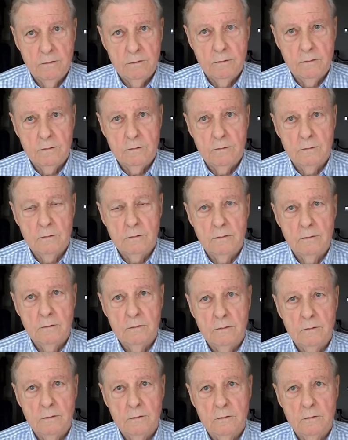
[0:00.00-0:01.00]
Are you seated
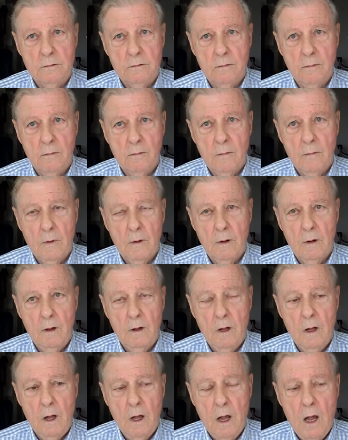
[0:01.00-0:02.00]
up in the in
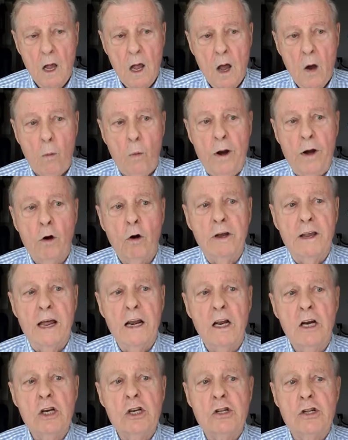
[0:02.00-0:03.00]
the in the? Uh... We don't
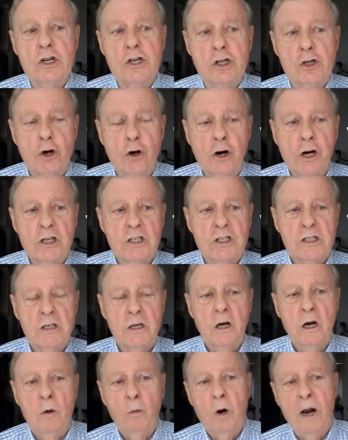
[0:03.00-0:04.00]
get into the
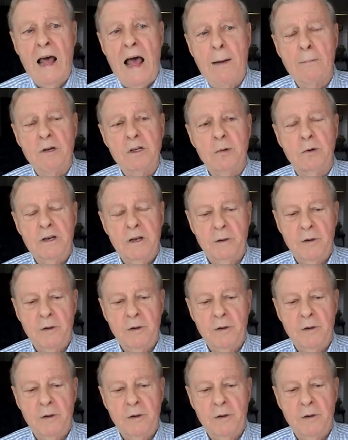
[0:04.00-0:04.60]
turrets. Uh, what happens?